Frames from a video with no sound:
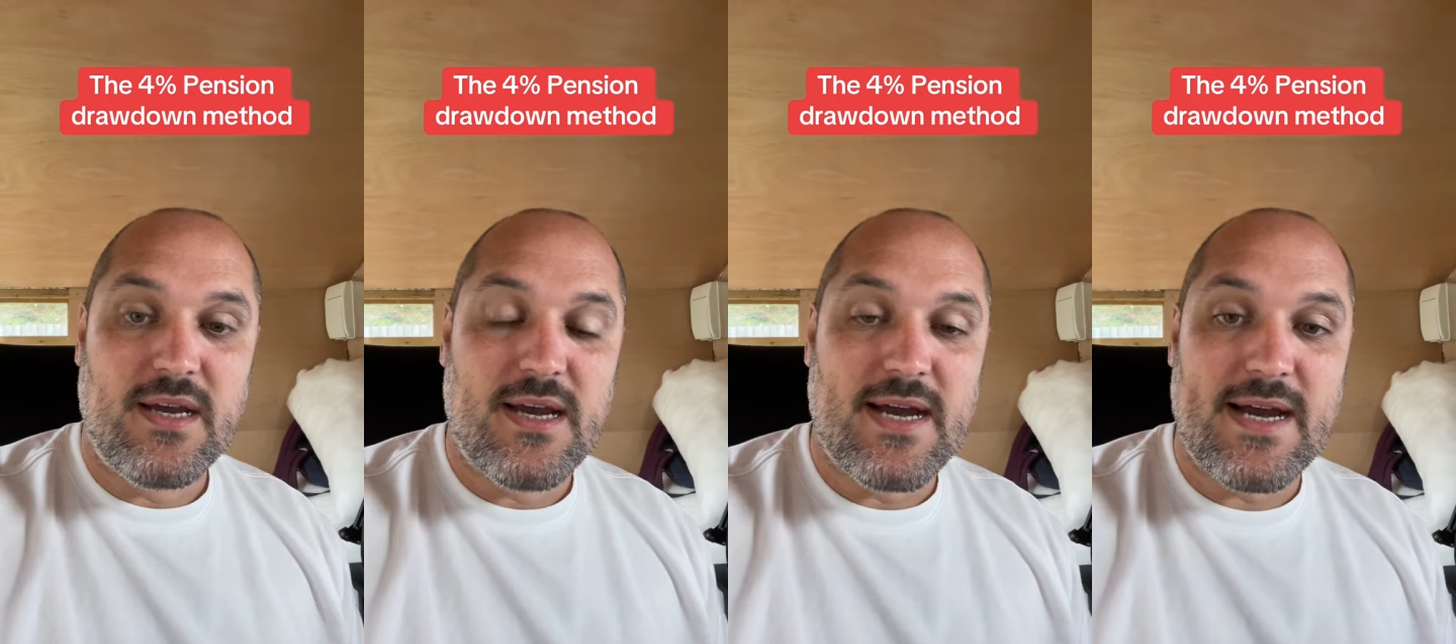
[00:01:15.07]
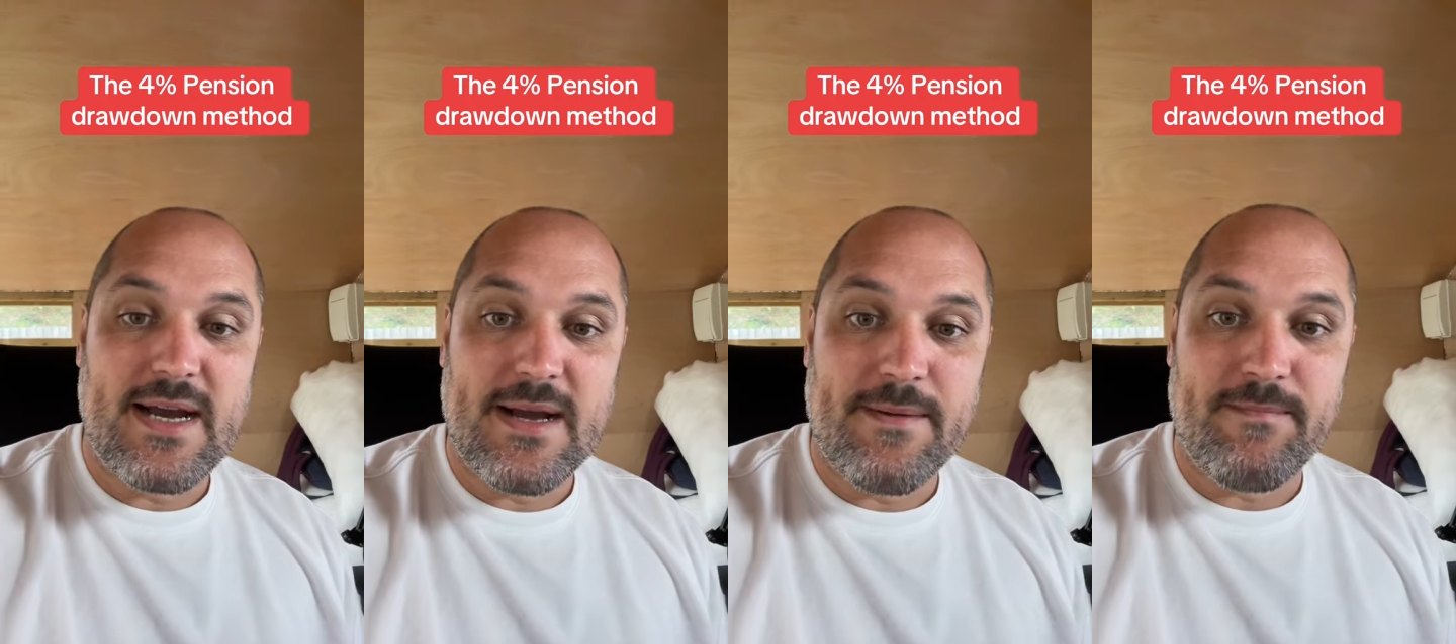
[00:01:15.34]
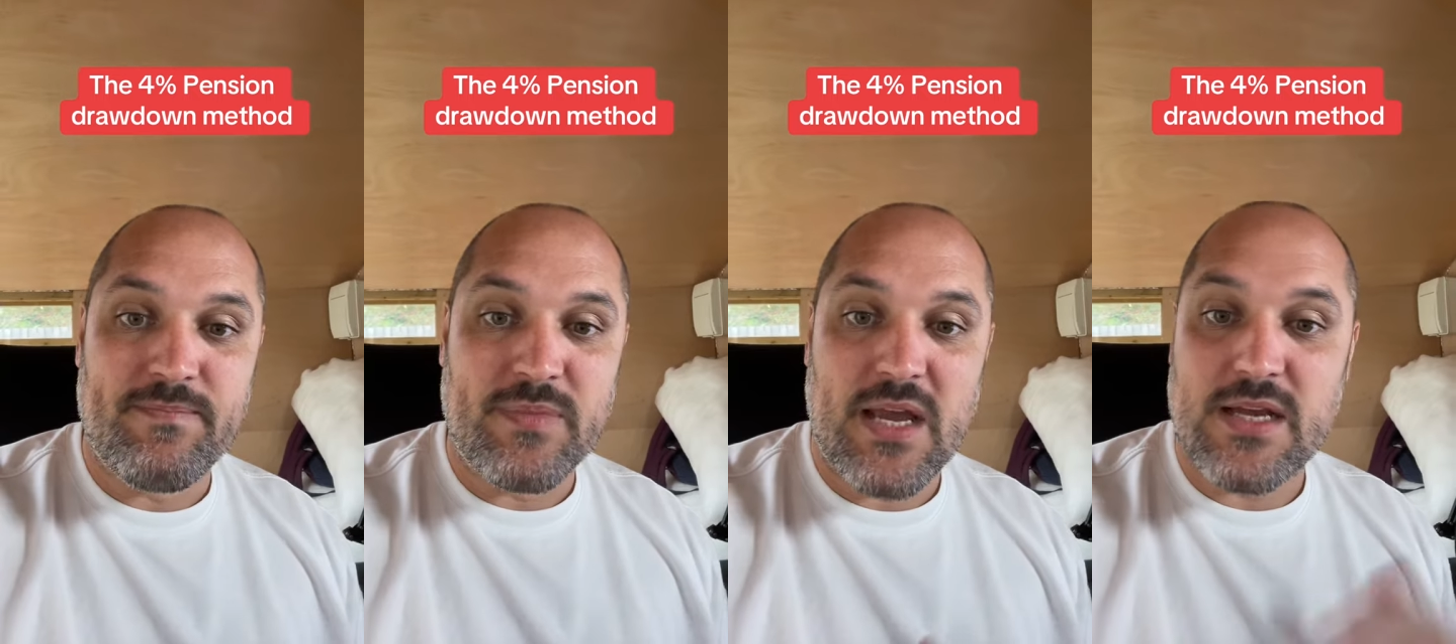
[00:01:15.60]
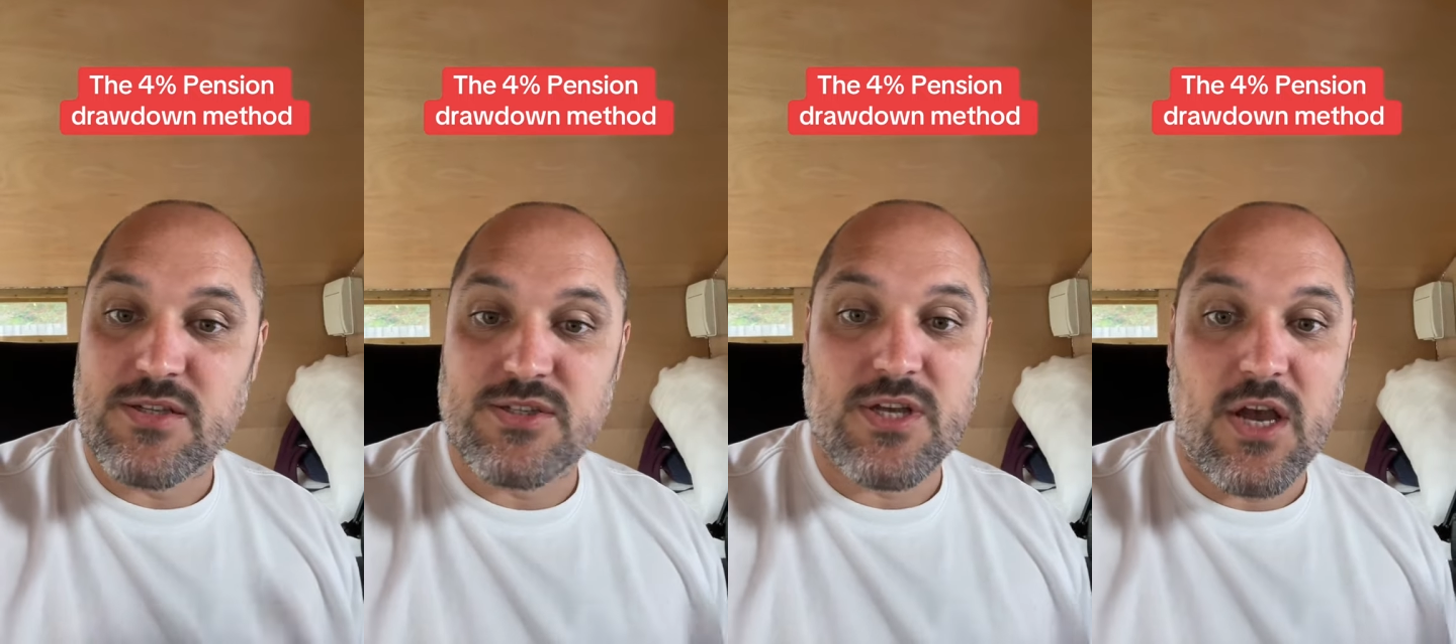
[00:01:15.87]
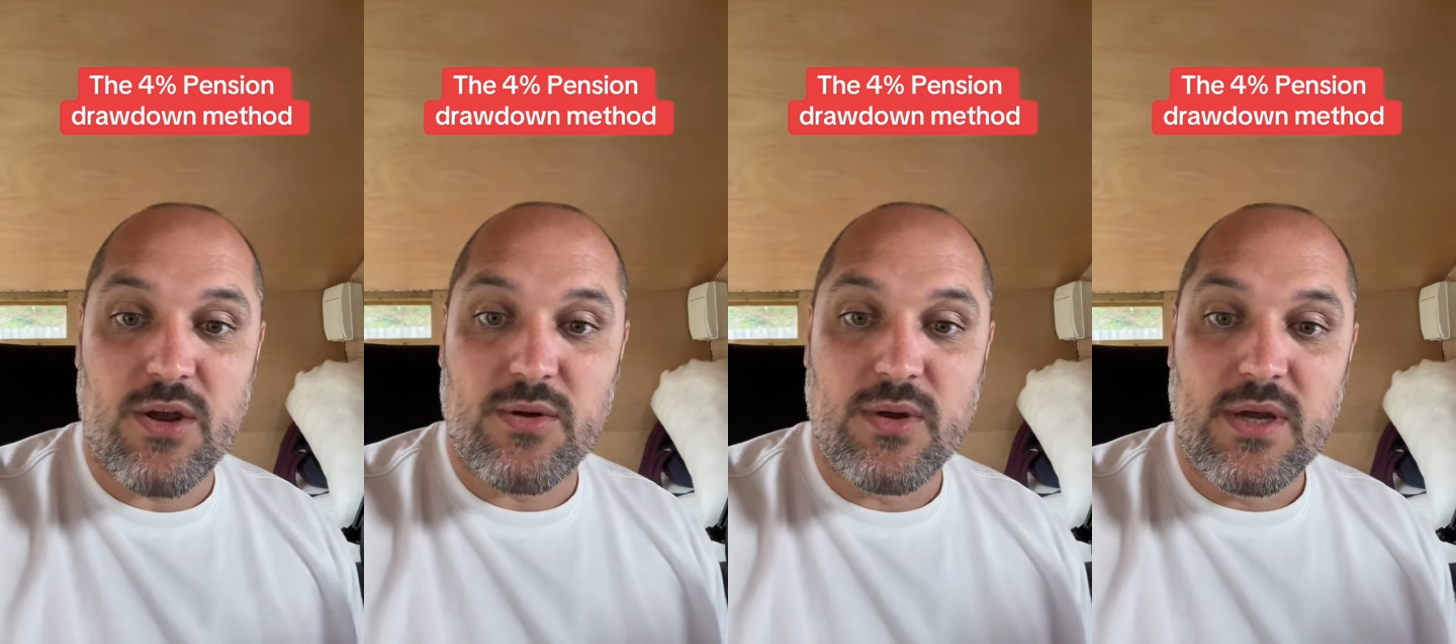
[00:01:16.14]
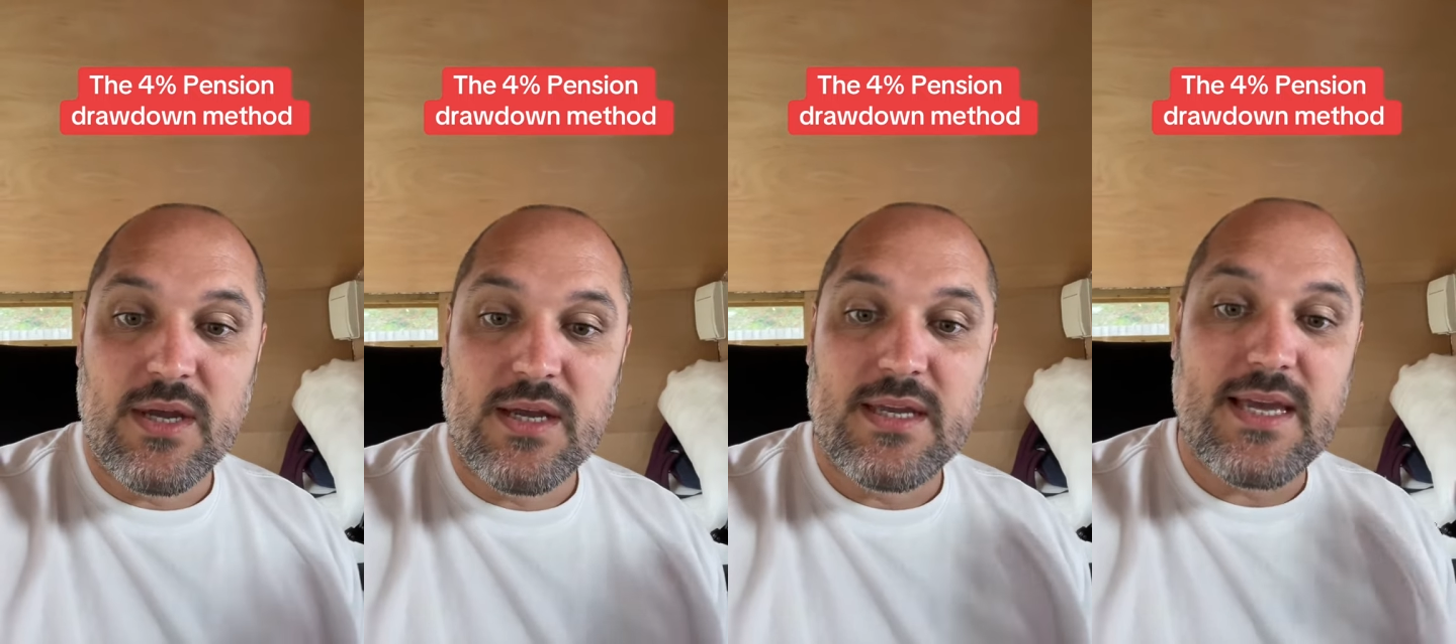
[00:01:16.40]
And so,
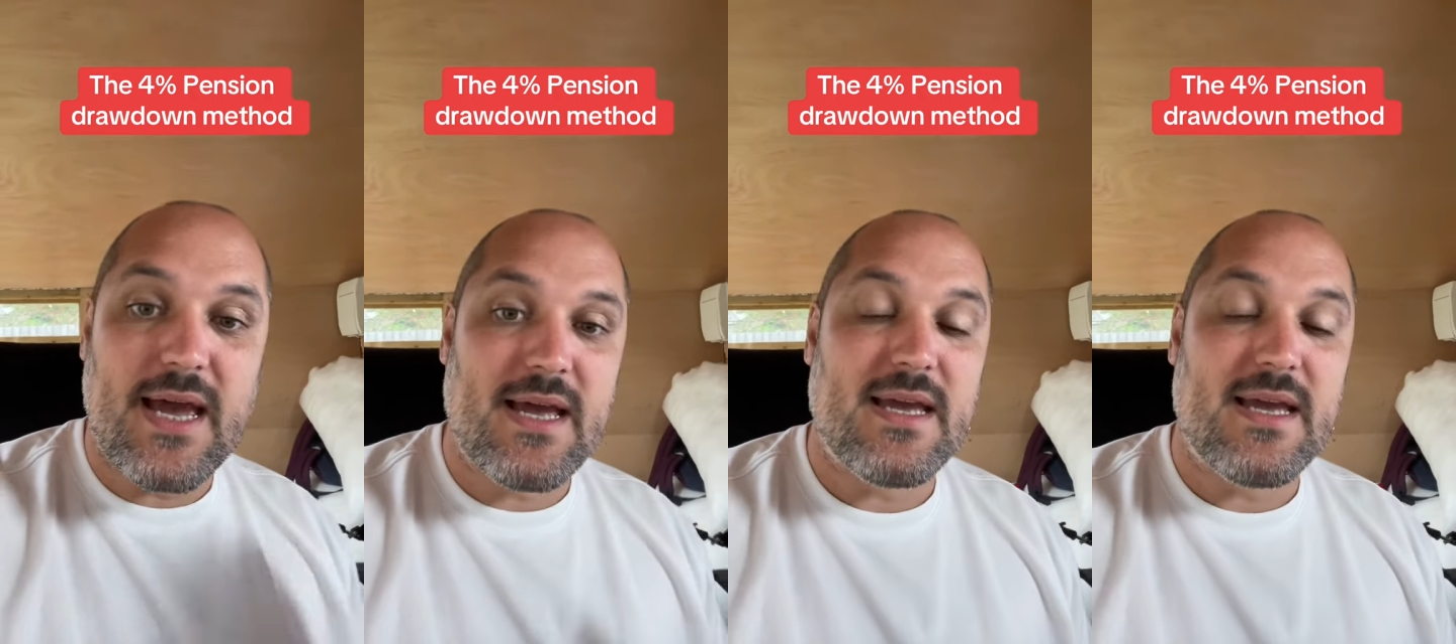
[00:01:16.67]
yeah,